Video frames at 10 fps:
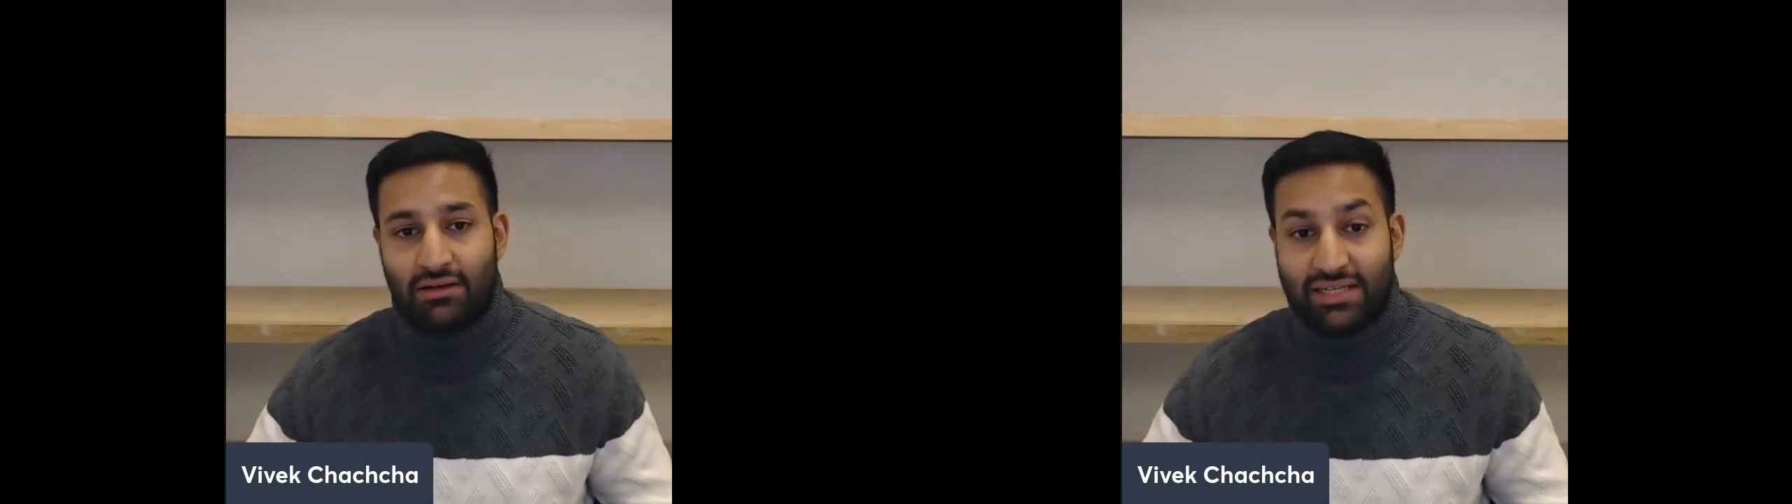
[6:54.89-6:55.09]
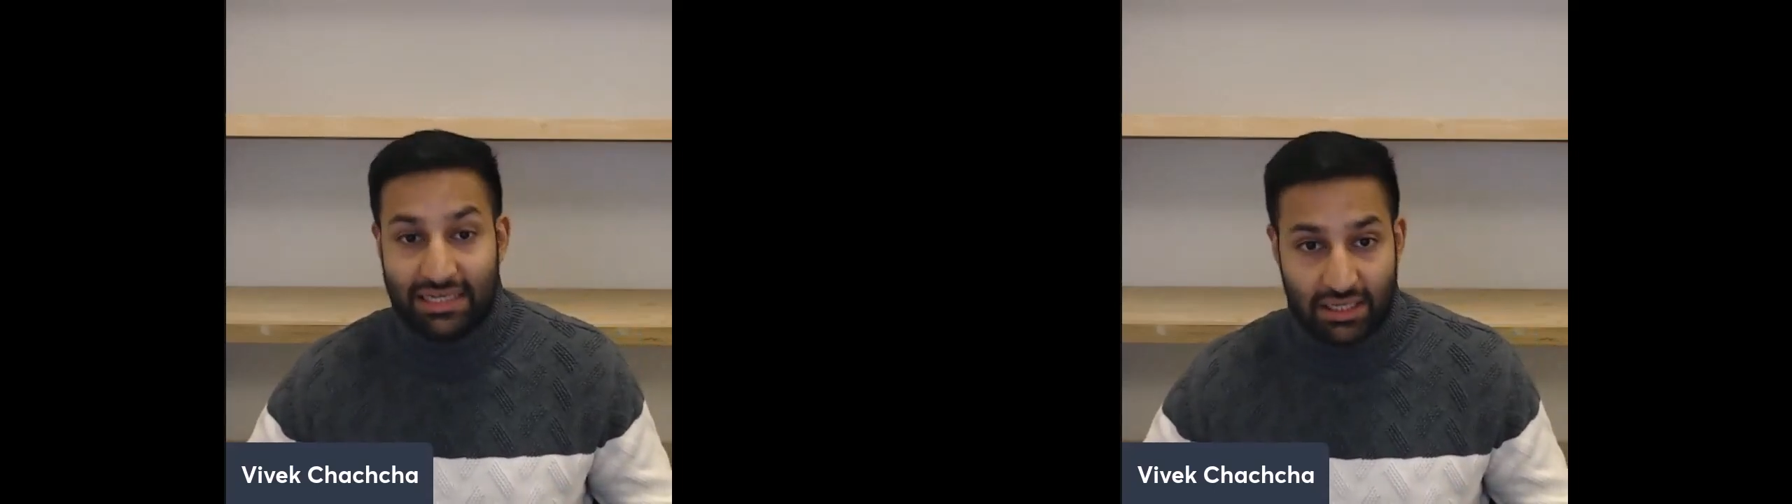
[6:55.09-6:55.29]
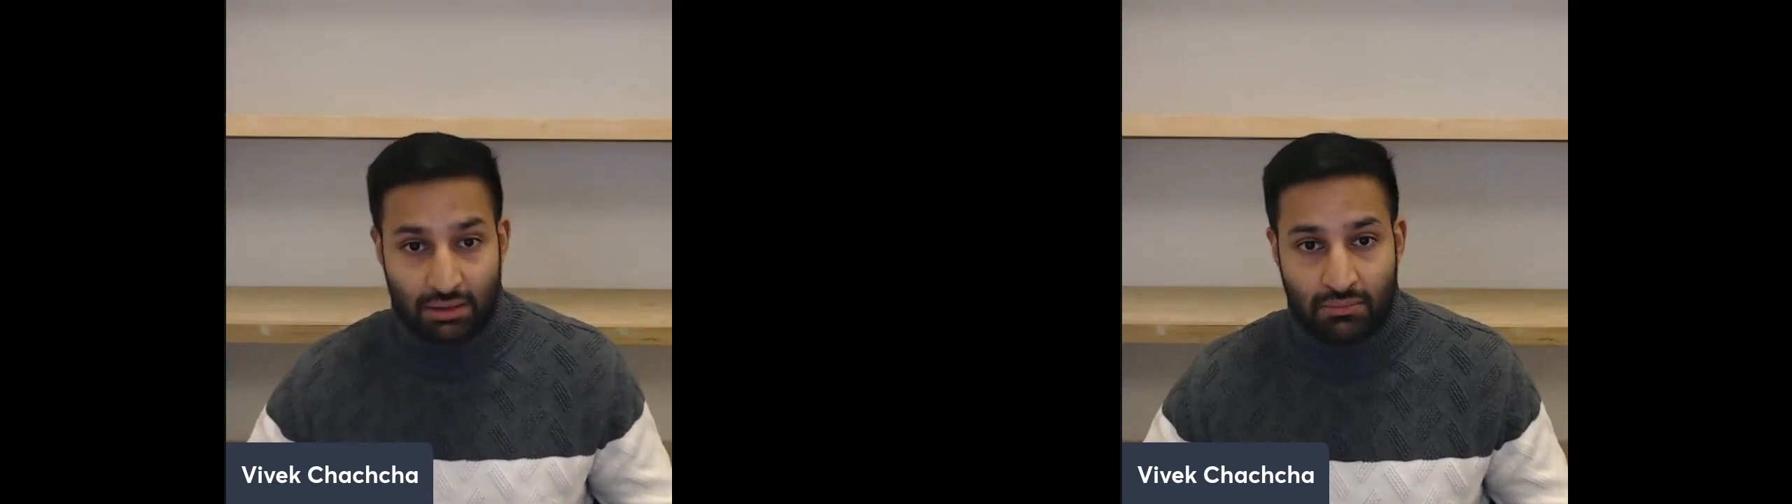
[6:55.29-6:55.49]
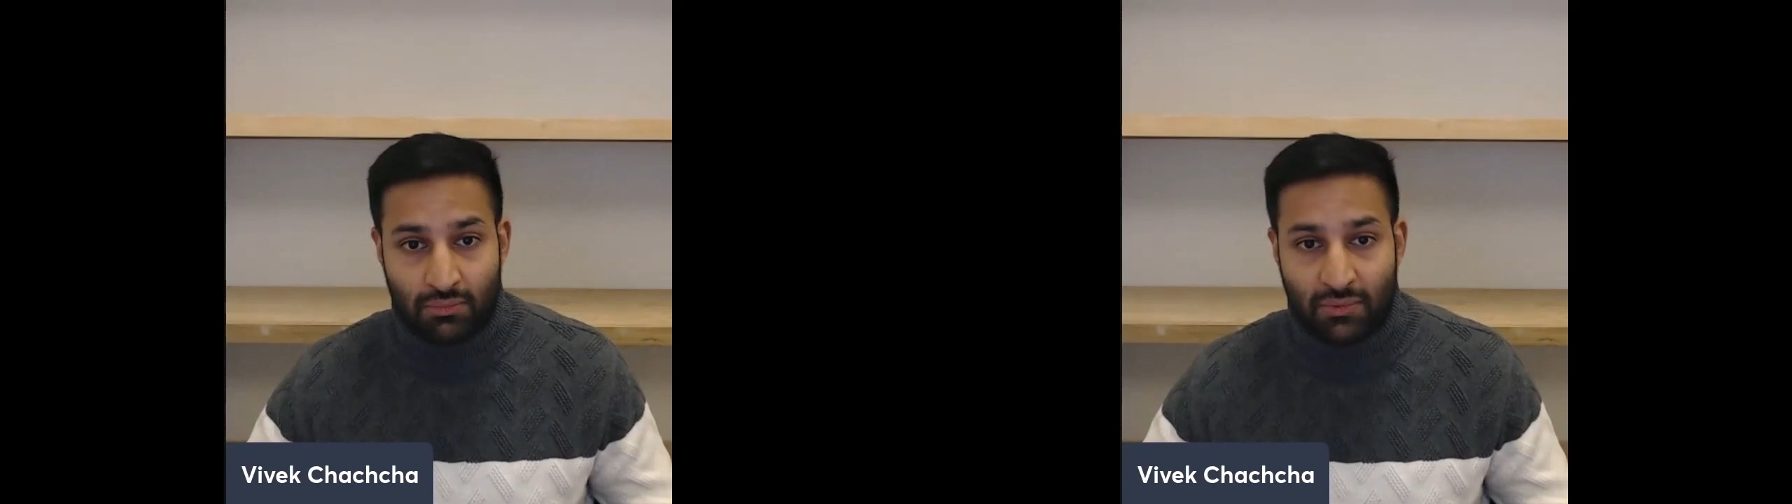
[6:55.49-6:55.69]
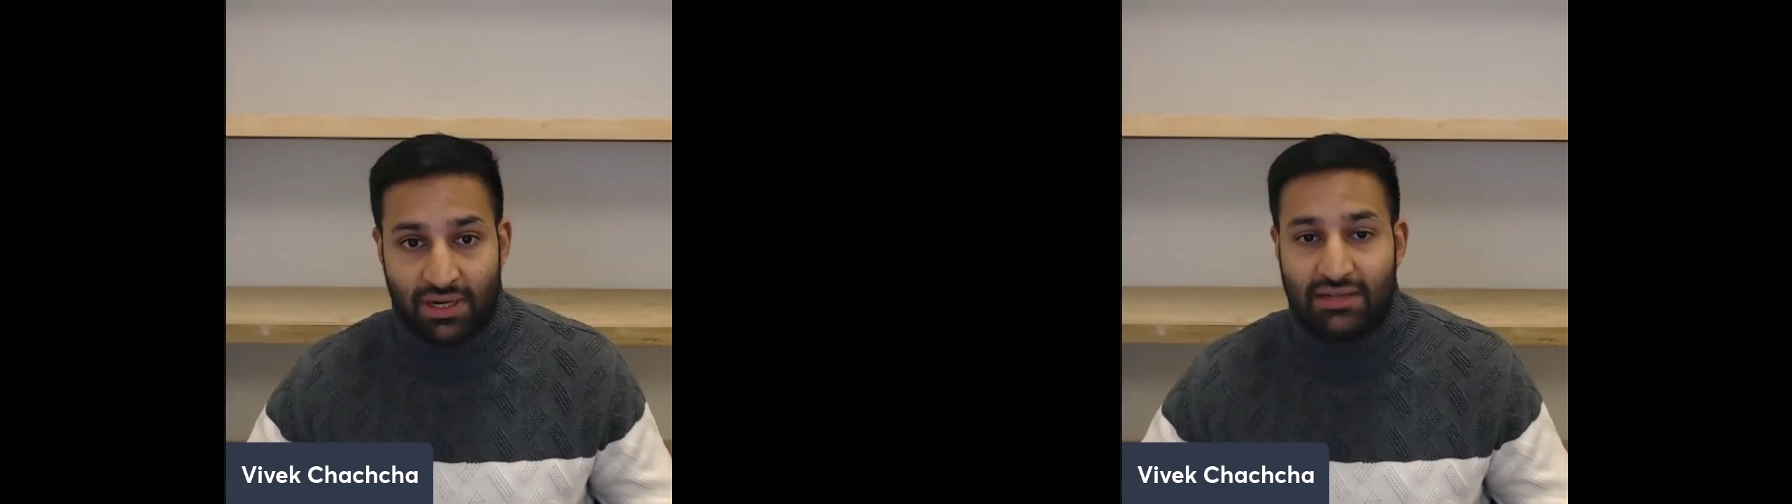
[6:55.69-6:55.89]
data,
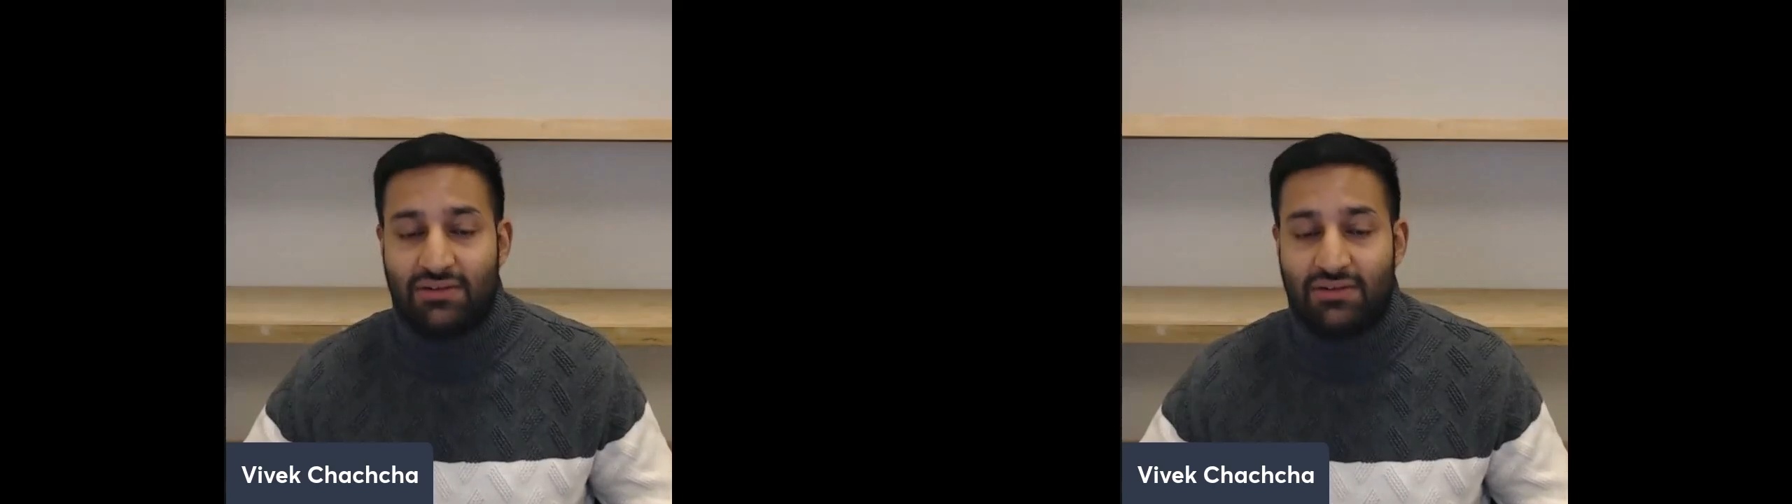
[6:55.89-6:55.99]
right?